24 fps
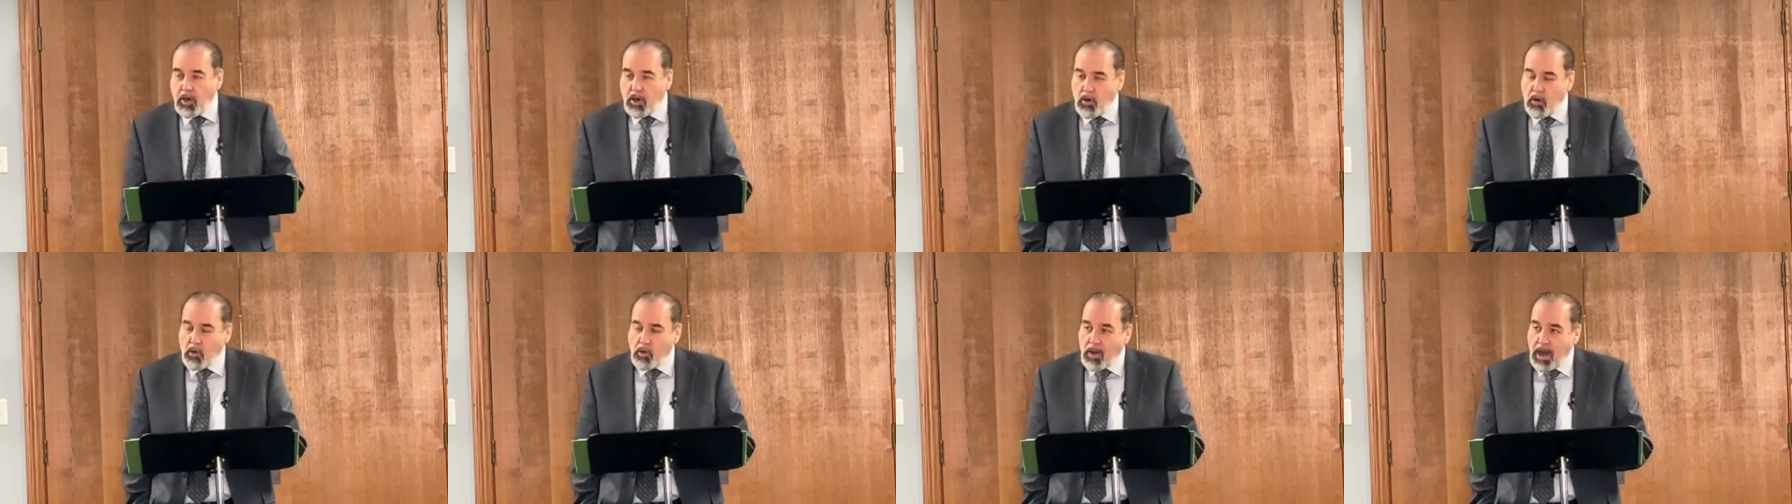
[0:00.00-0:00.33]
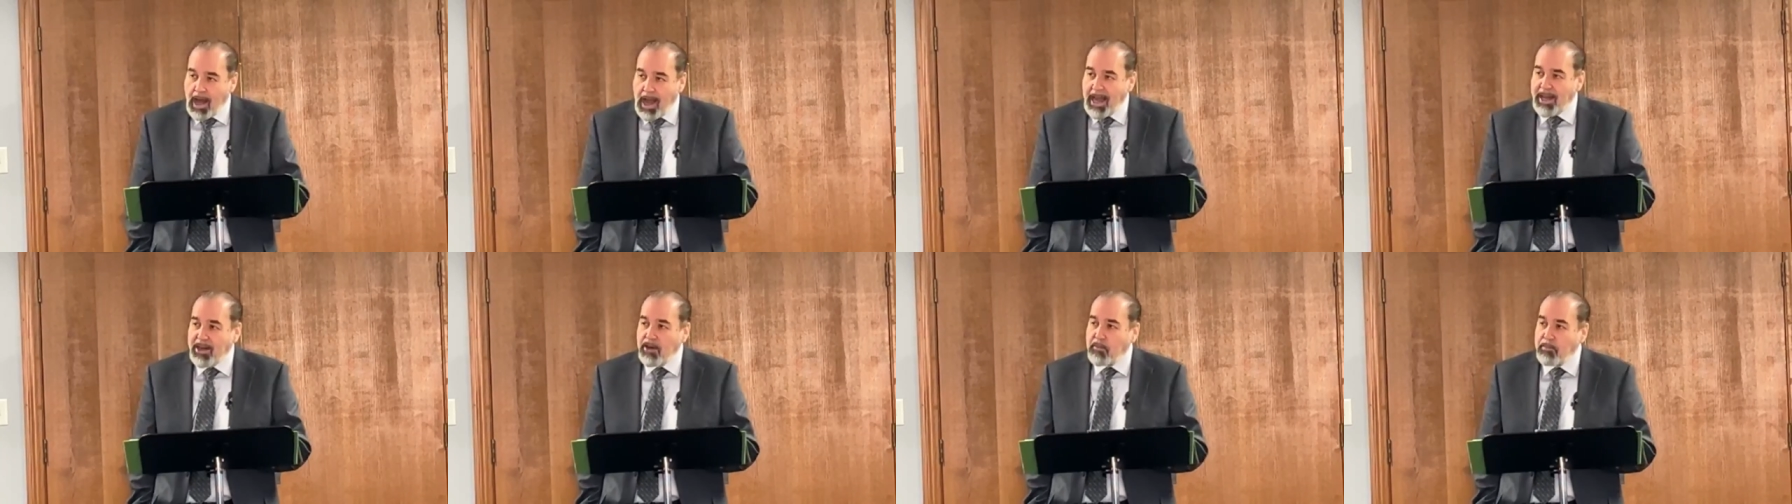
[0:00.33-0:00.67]

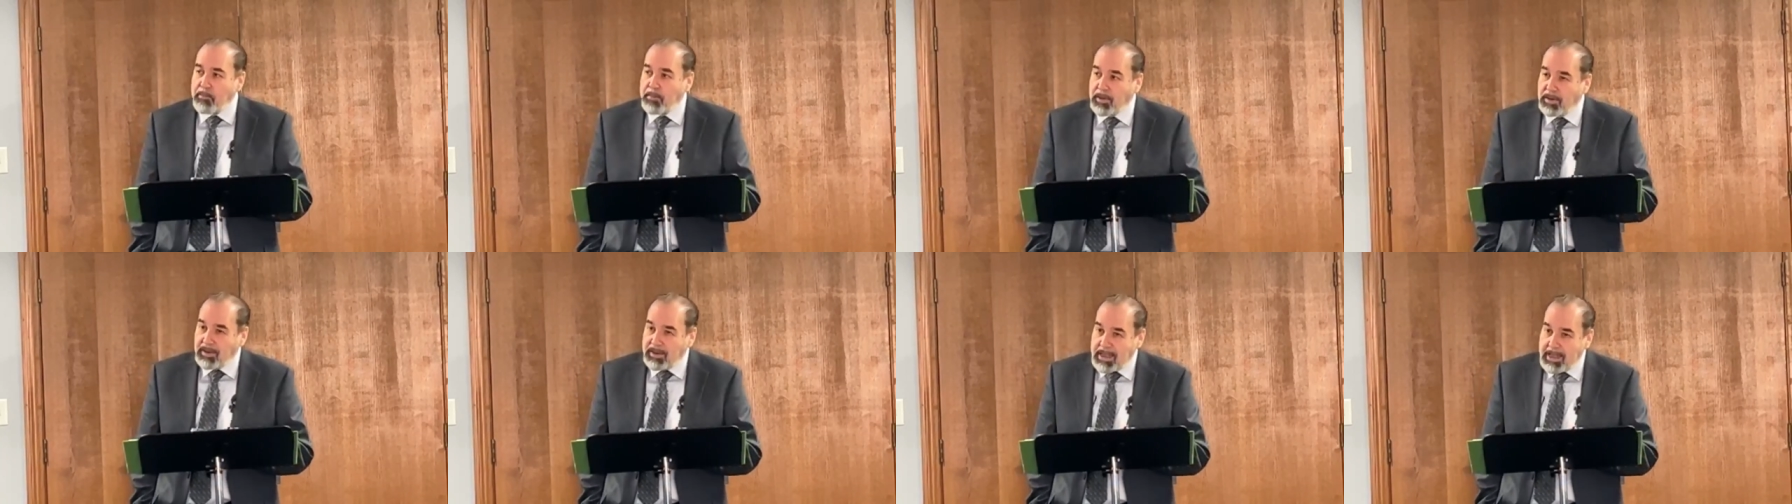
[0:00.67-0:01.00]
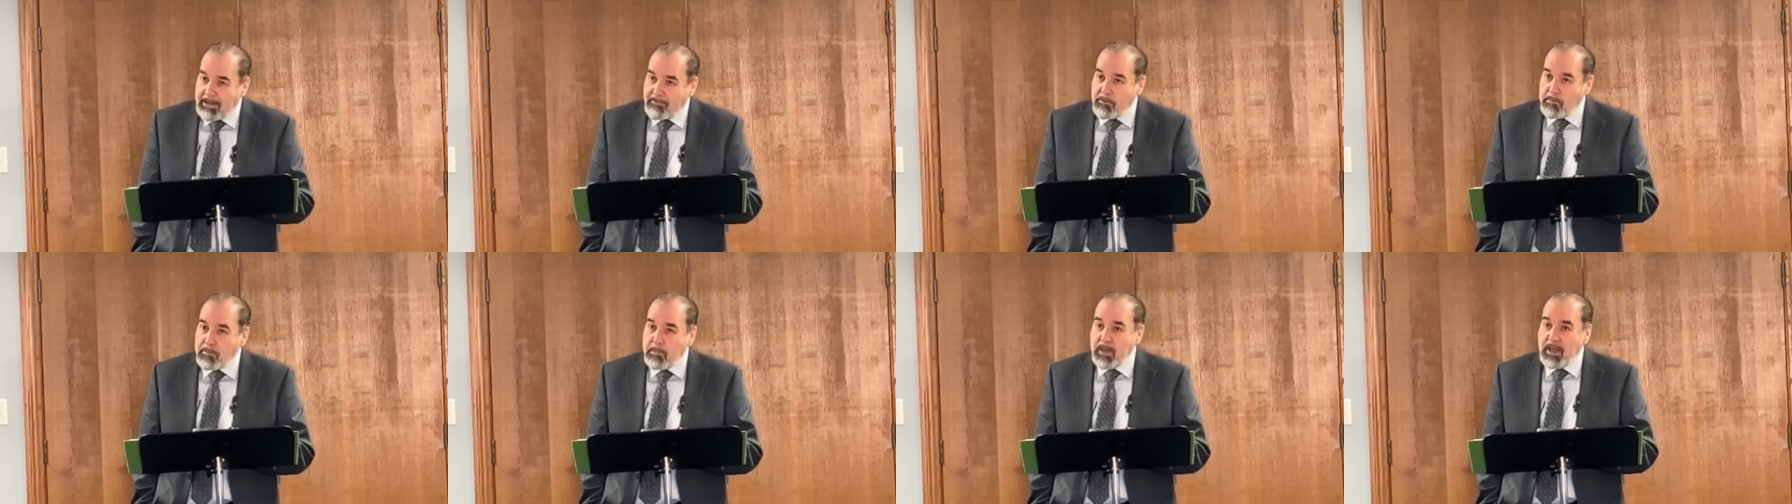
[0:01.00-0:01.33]
no, I don't
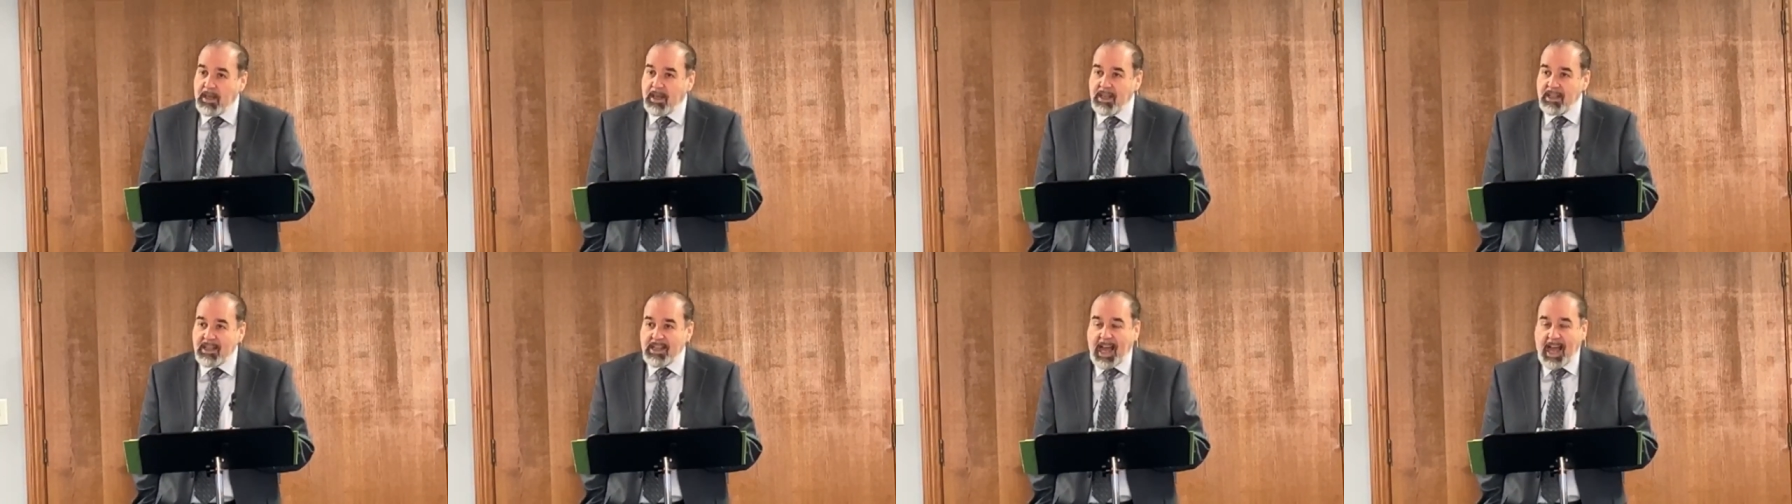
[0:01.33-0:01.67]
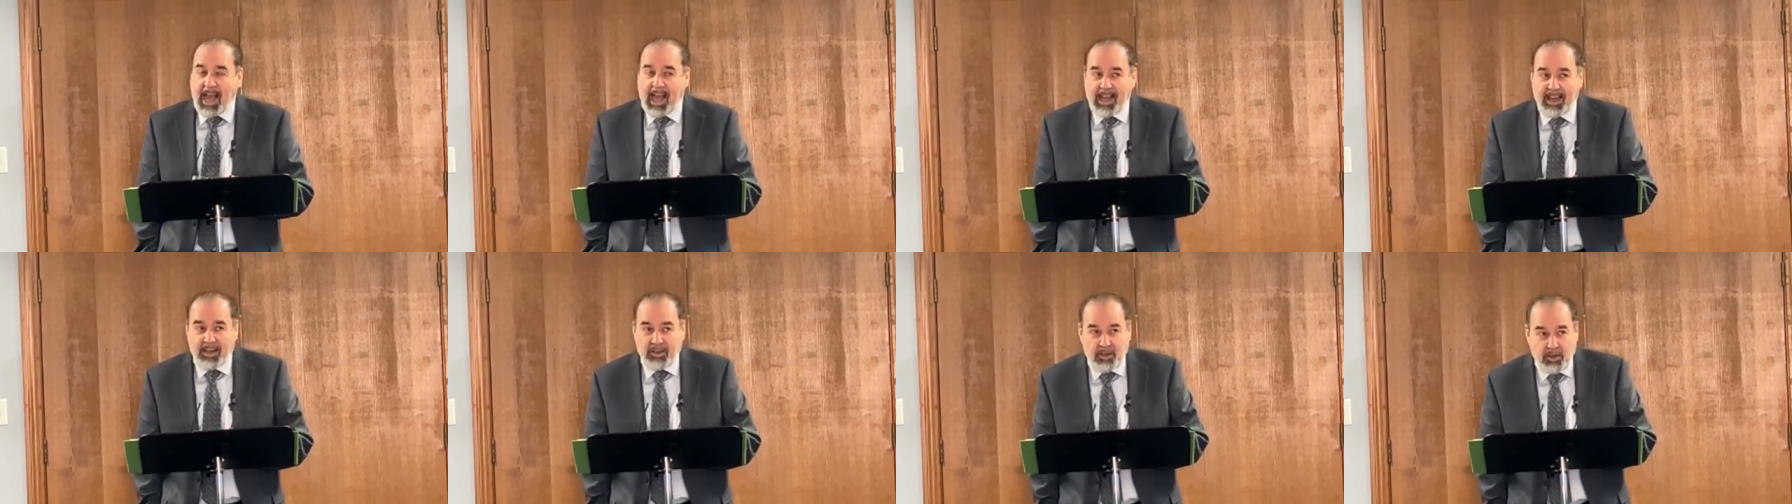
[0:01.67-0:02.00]
believe it because
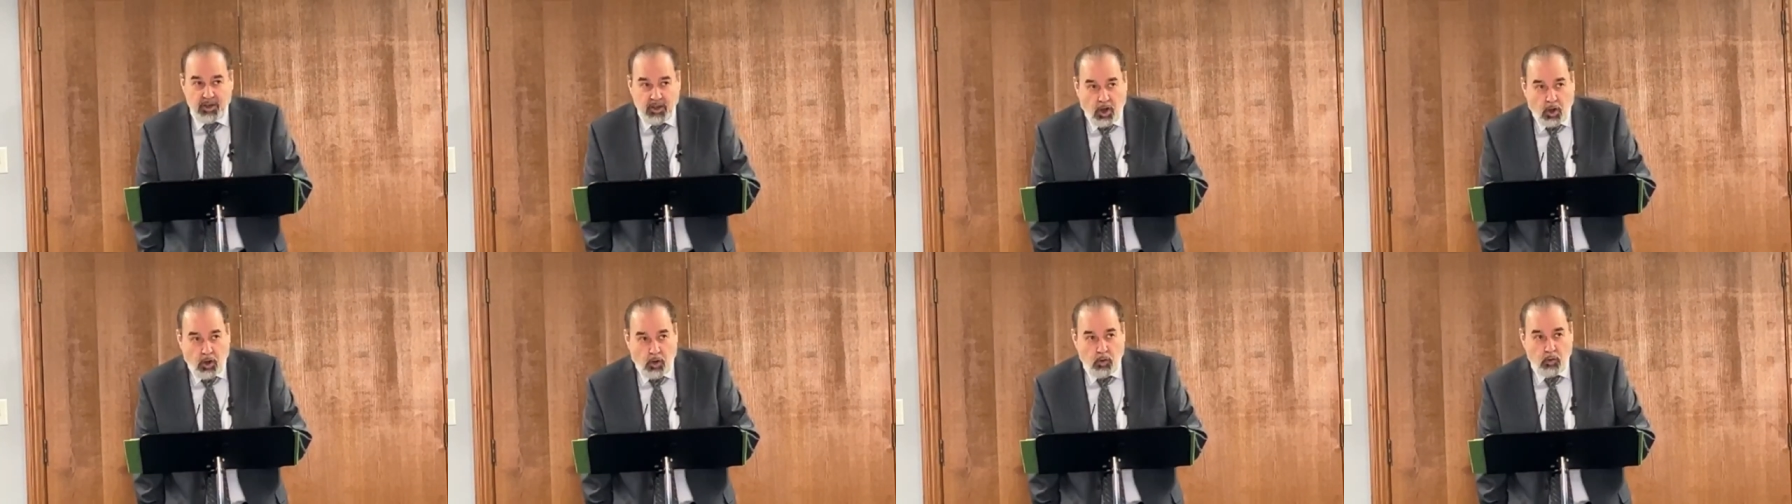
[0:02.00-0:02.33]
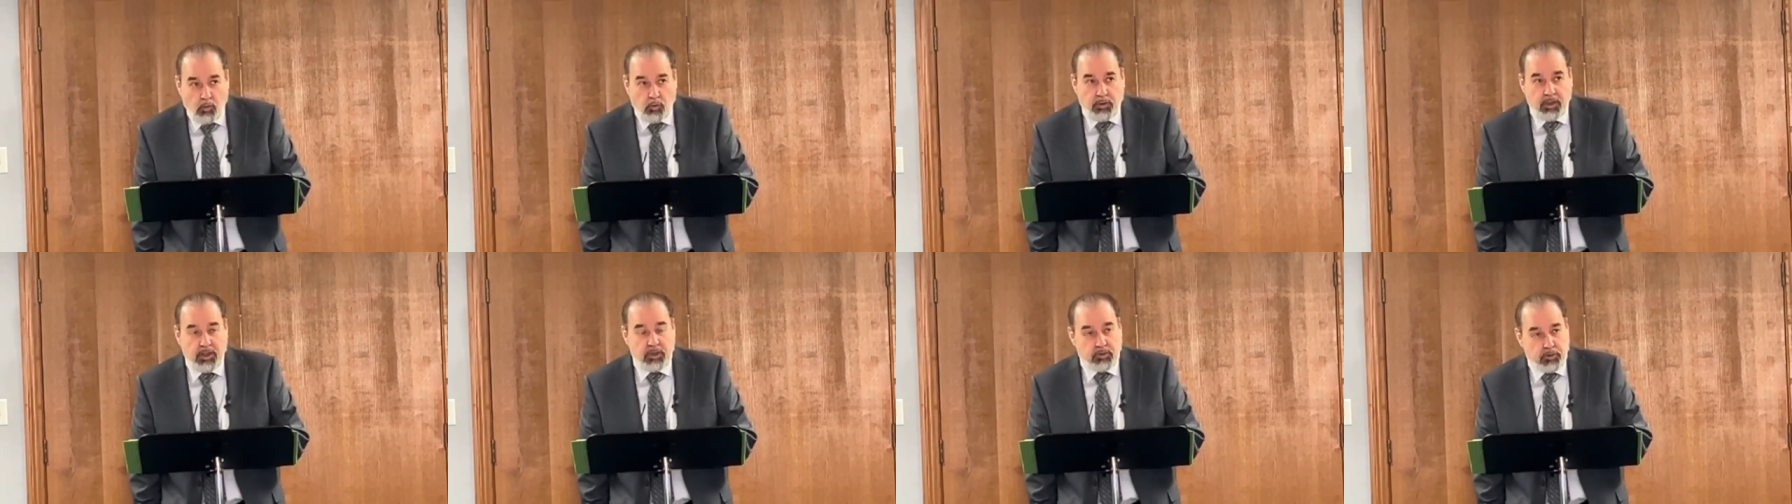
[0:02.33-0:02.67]
I
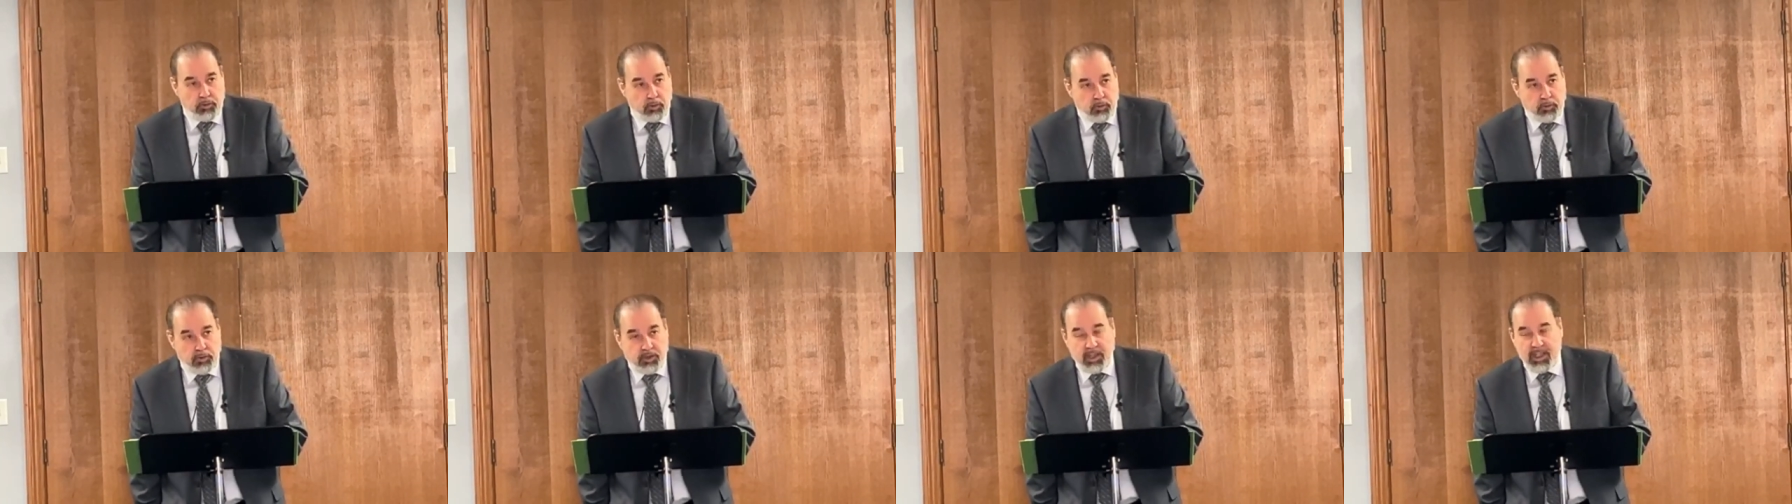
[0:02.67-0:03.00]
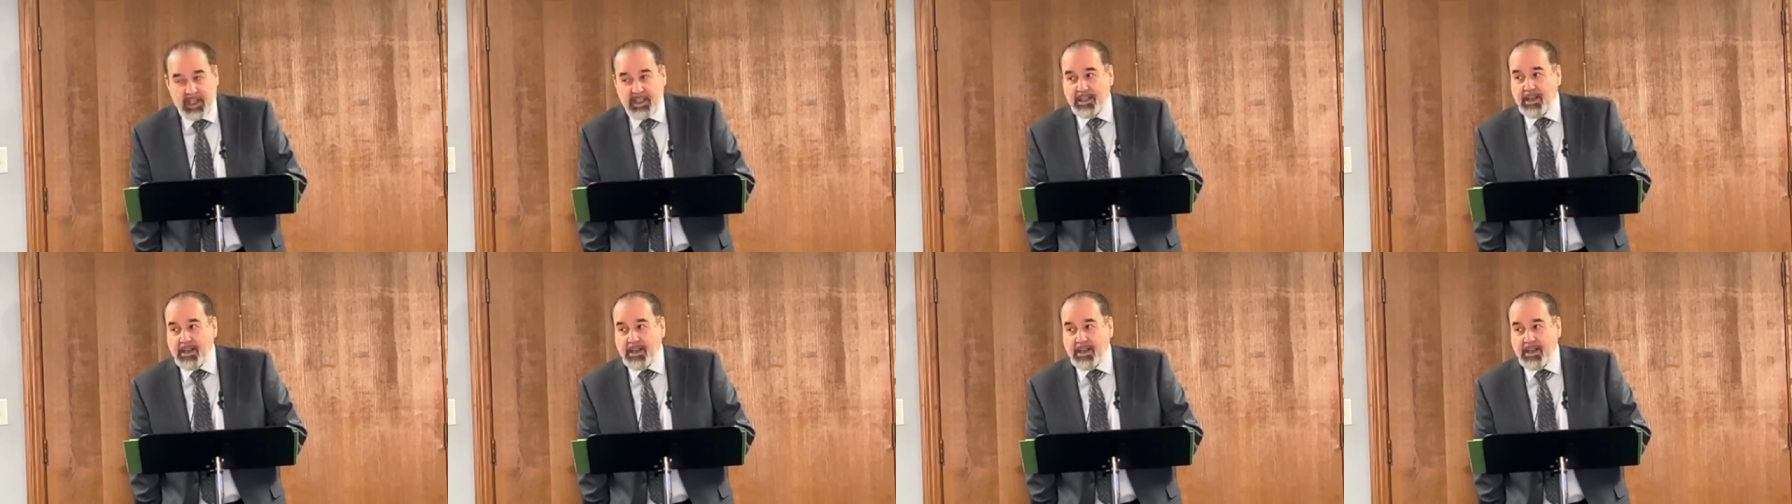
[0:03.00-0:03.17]
know the truth.